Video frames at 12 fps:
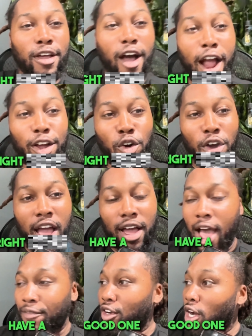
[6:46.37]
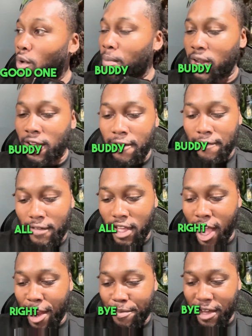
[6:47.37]
All right. Have a good one, buddy.
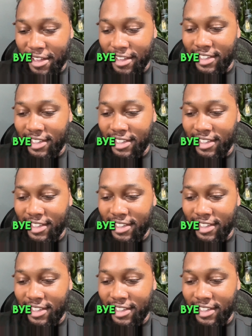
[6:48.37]
All right. Bye.